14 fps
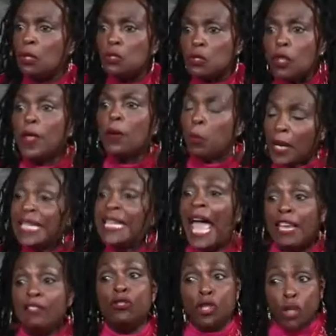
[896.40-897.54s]
so that we
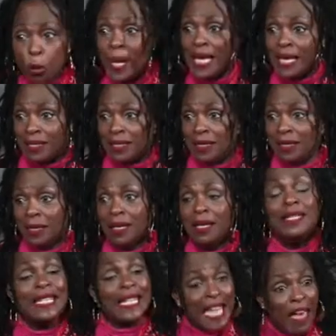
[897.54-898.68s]
can do it
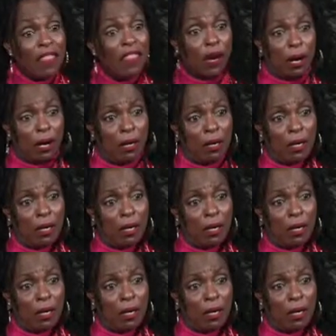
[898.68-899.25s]
together.